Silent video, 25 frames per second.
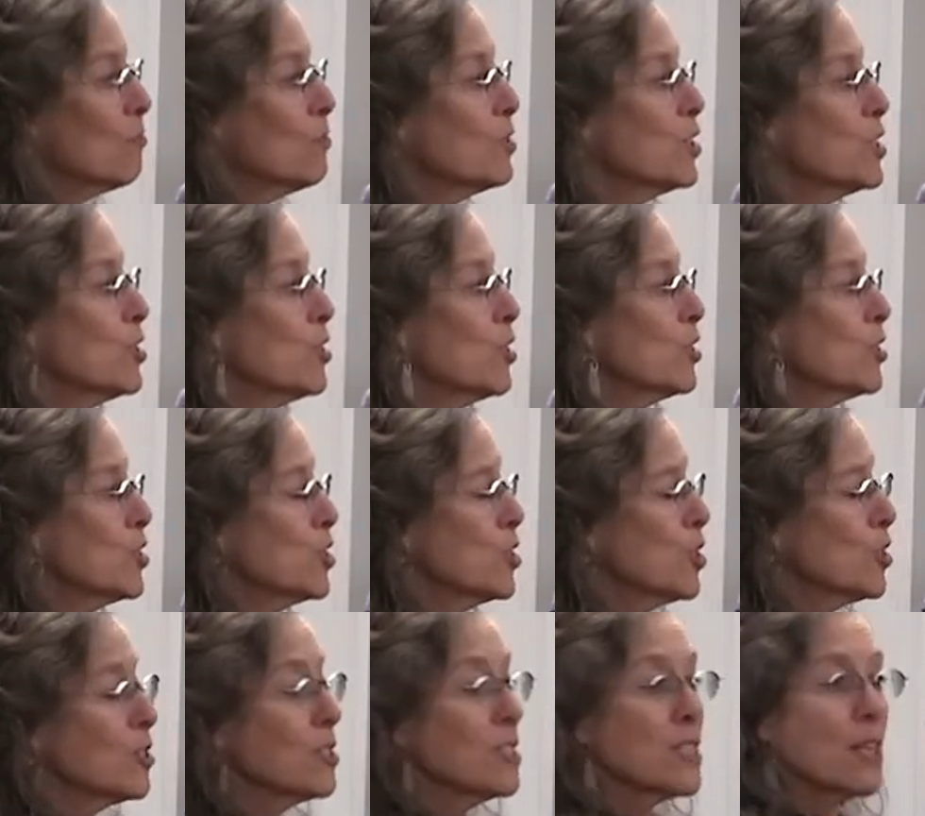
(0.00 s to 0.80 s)

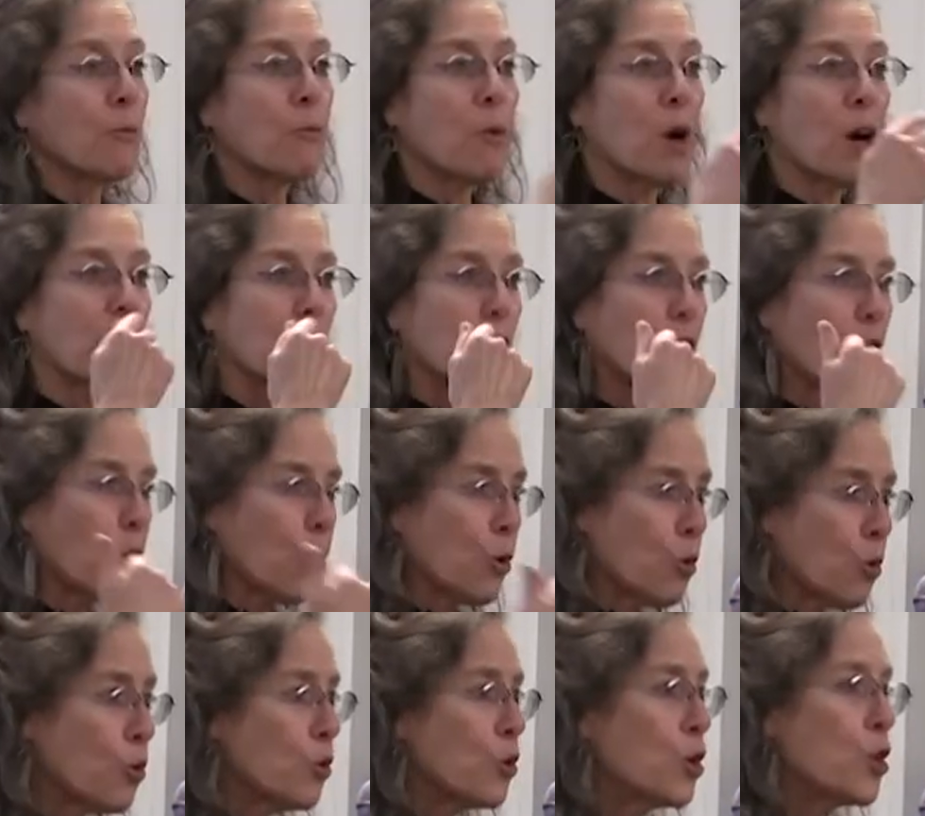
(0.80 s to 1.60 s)
researchers that want to
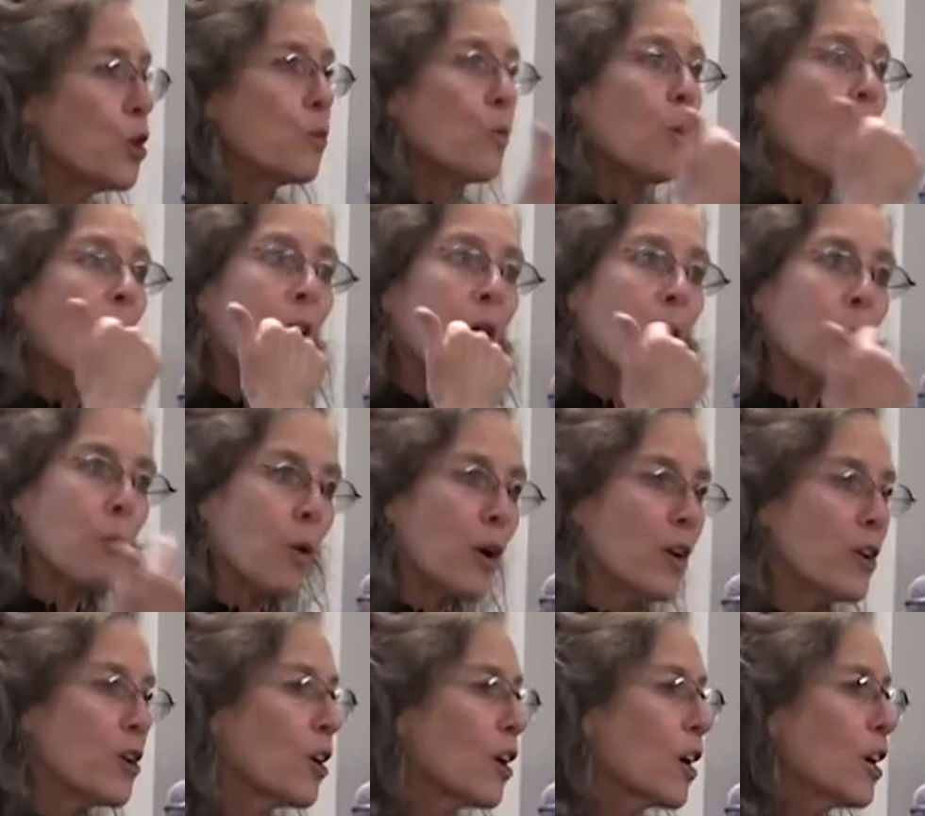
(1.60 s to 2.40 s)
know who you are,
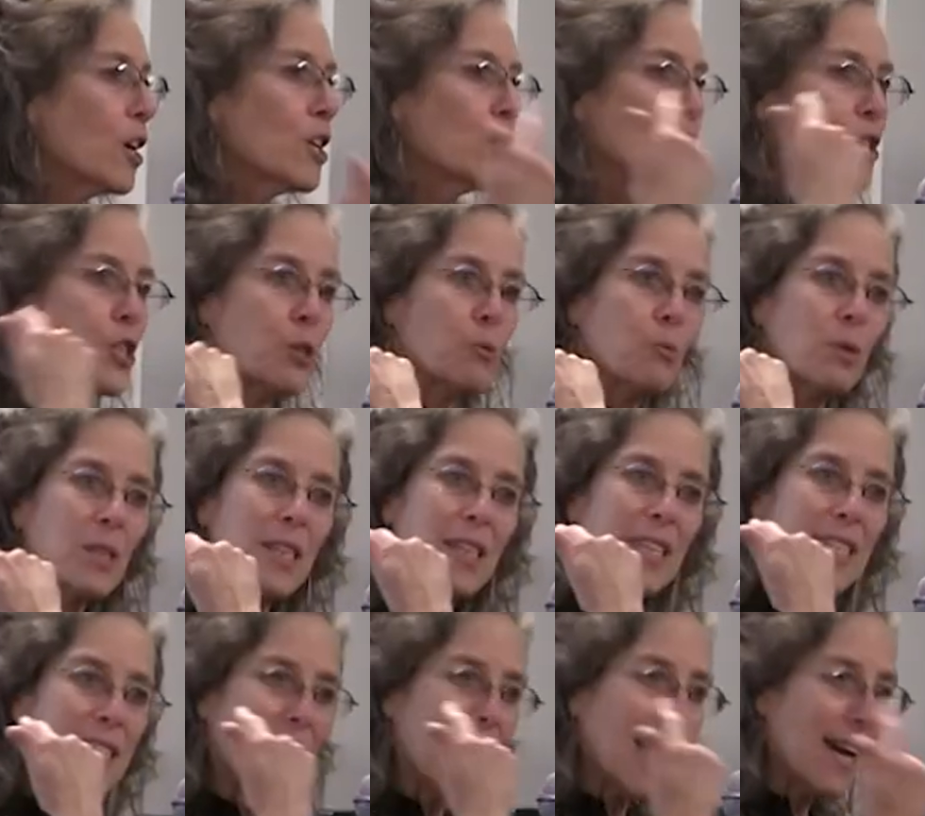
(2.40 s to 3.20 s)
what you're going to do
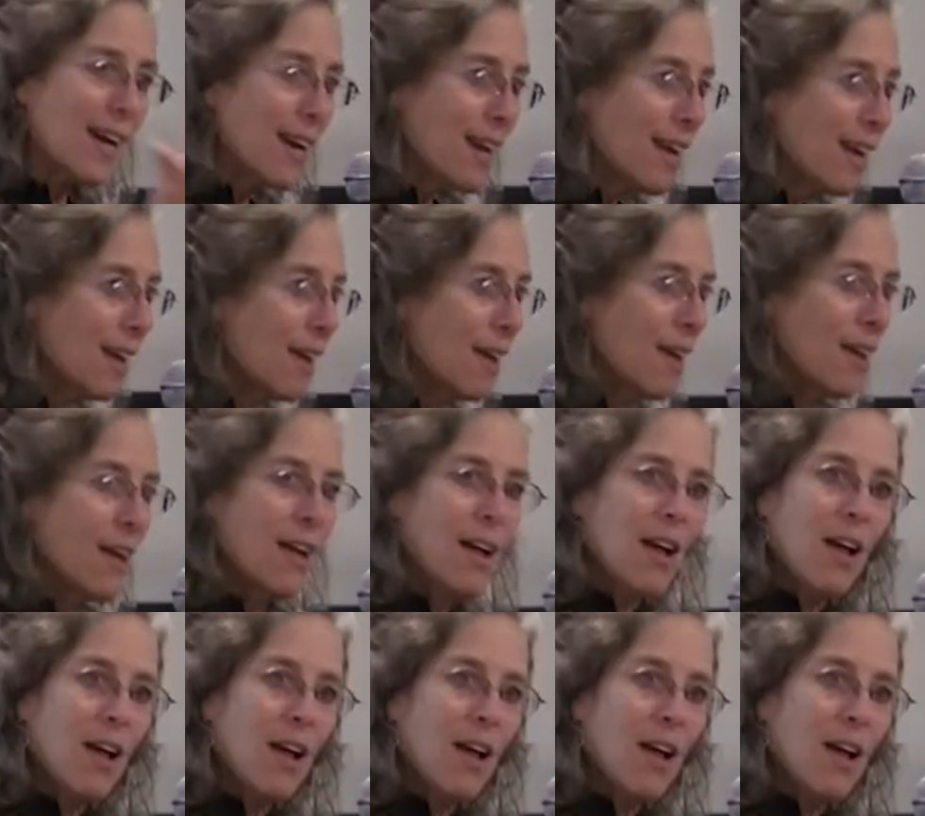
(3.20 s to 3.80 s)
with the data,